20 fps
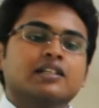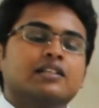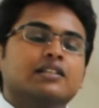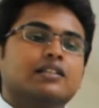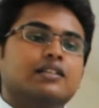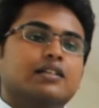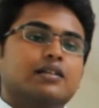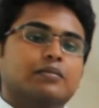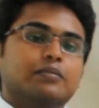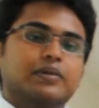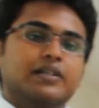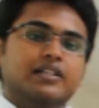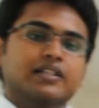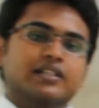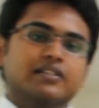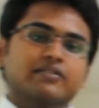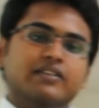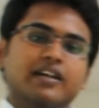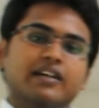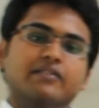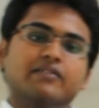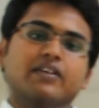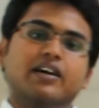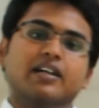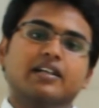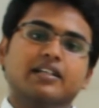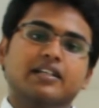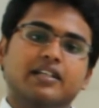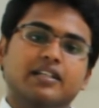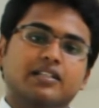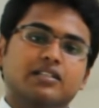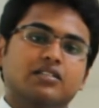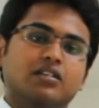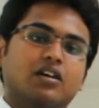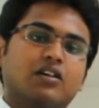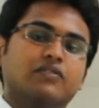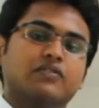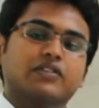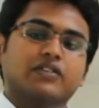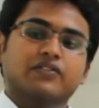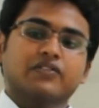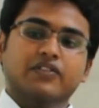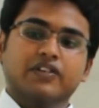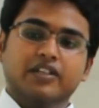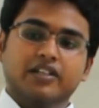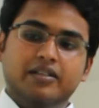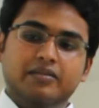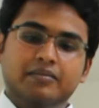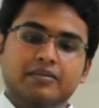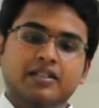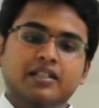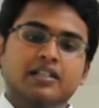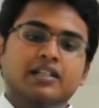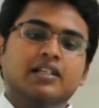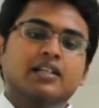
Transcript: The competitive advantage of the firm